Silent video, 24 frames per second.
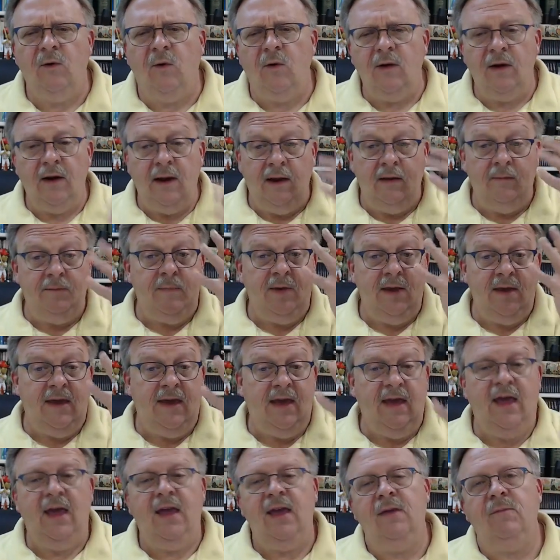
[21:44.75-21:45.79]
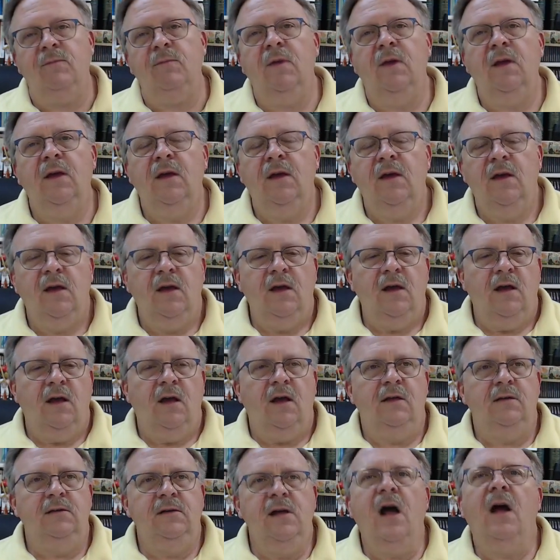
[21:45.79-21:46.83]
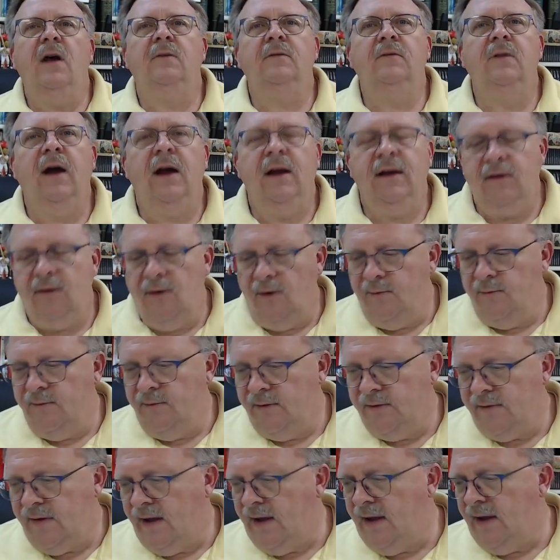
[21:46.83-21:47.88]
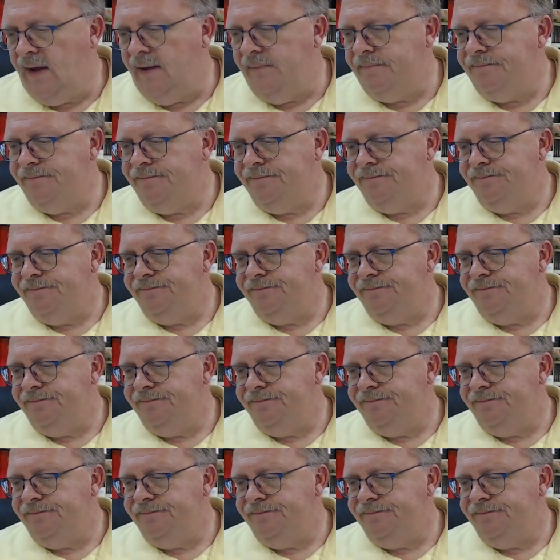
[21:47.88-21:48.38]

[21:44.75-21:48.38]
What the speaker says: or it became not right over time.